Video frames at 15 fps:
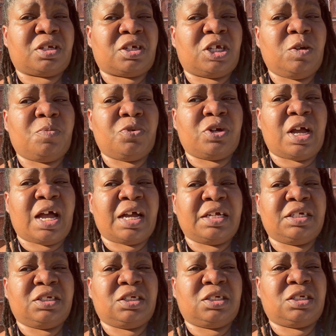keep you
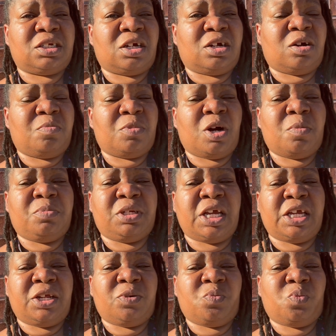guys
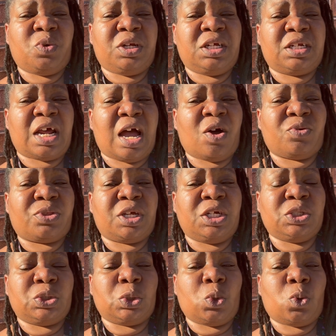updated with how
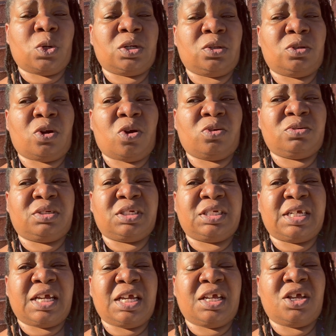things are going along
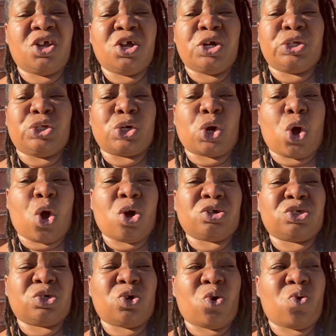today. The
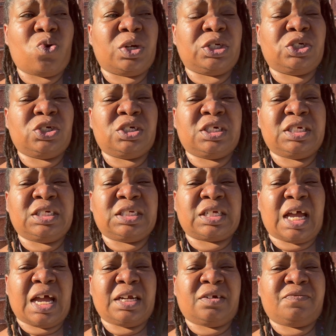calls are going good
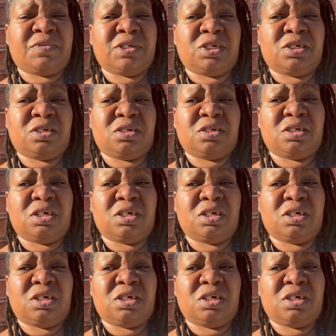inside of the